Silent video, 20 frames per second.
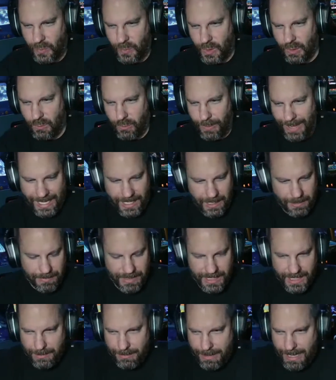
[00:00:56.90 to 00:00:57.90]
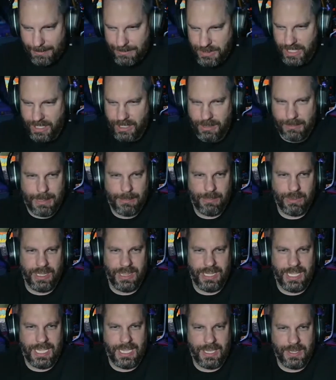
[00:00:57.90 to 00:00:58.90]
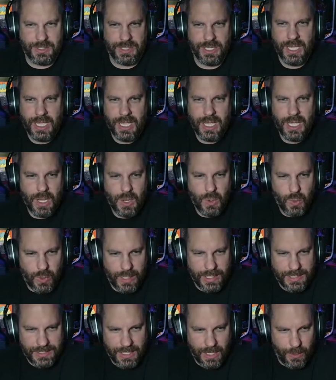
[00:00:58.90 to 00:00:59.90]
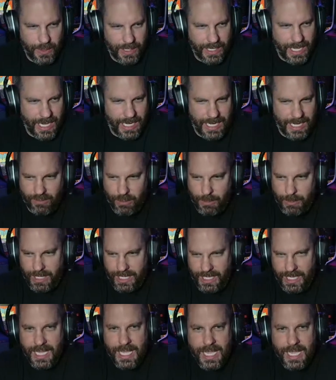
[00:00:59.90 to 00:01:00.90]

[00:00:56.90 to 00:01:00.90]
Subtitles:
Random Billy Bob channel member in the house. What's going on, everybody?